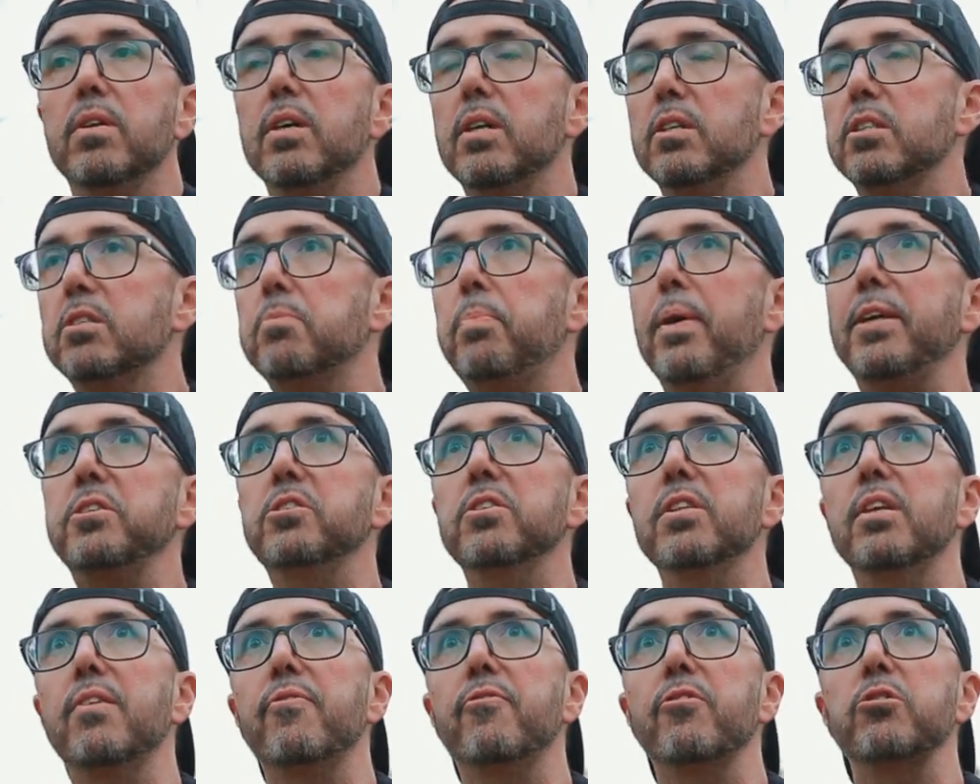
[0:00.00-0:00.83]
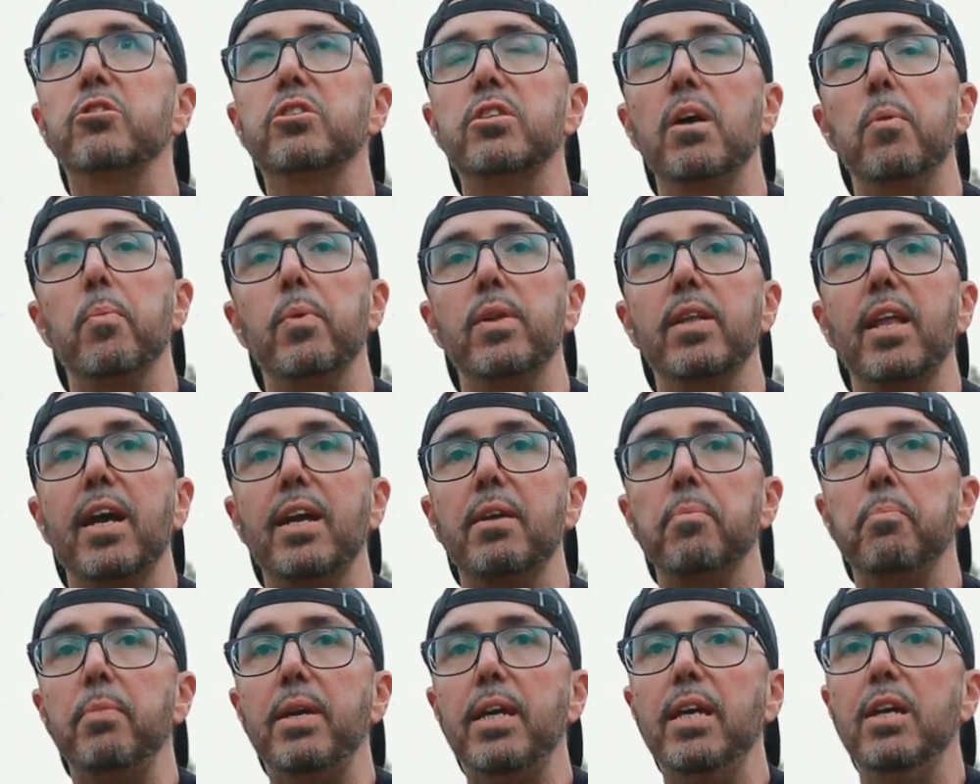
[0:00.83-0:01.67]
especially for someone
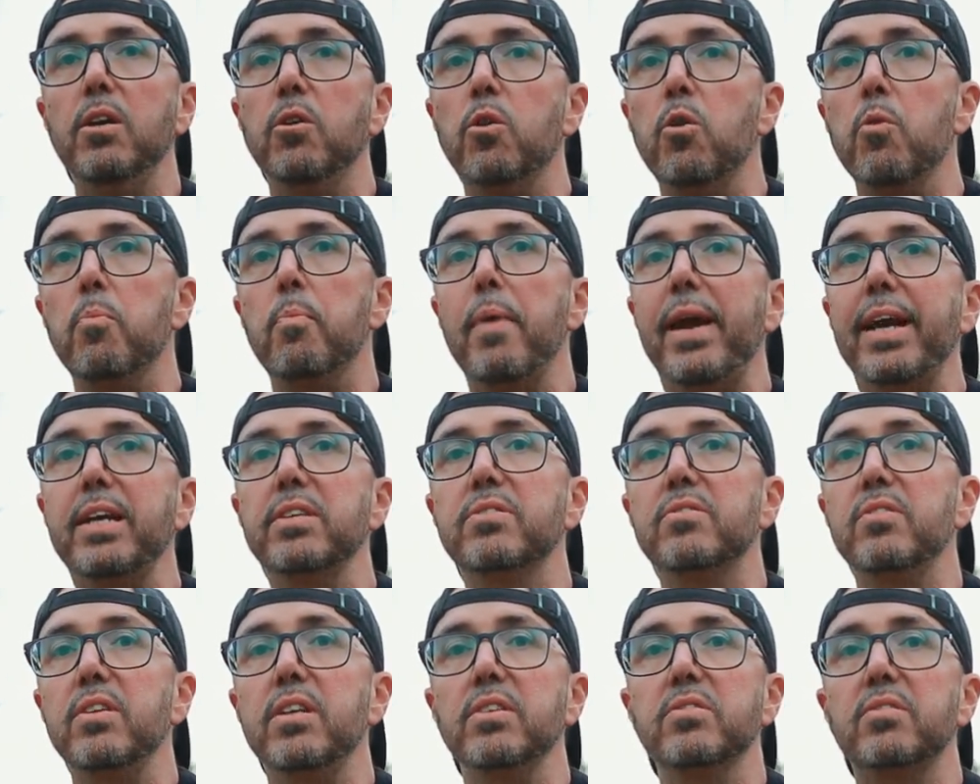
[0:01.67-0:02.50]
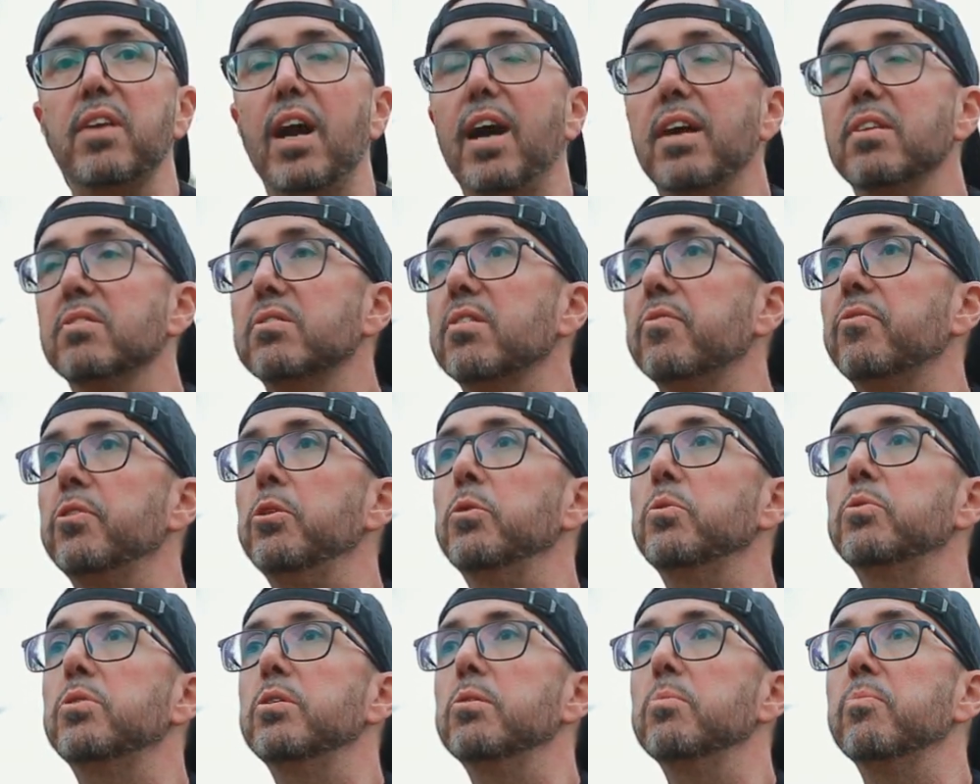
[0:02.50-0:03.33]
like me who makes these kinds of
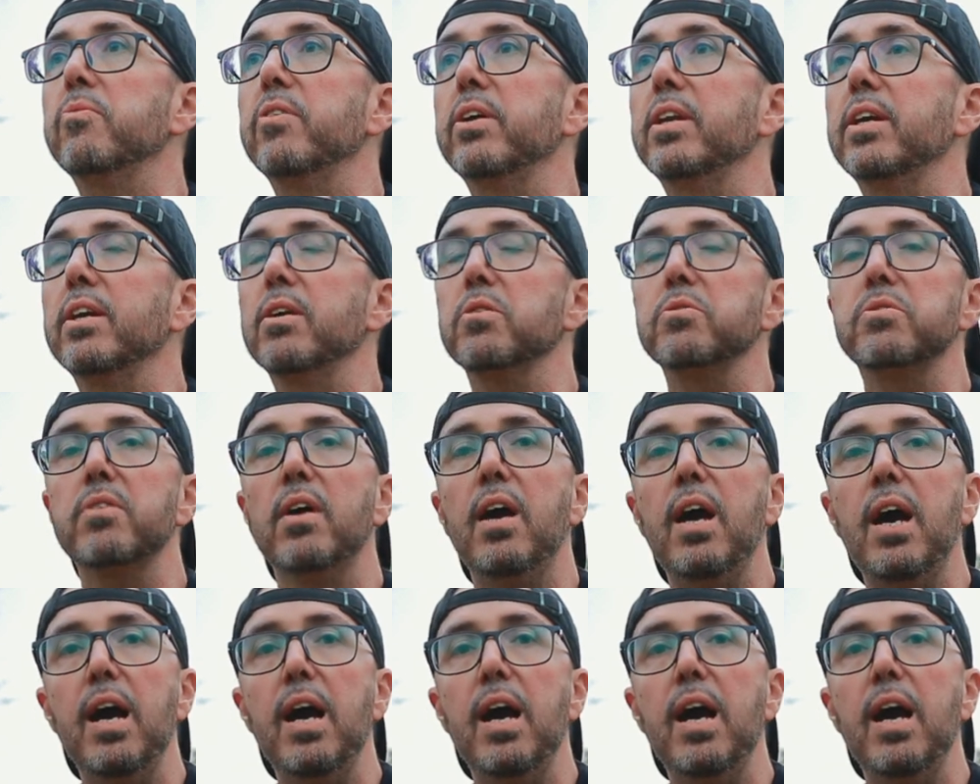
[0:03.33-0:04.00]
YouTube videos.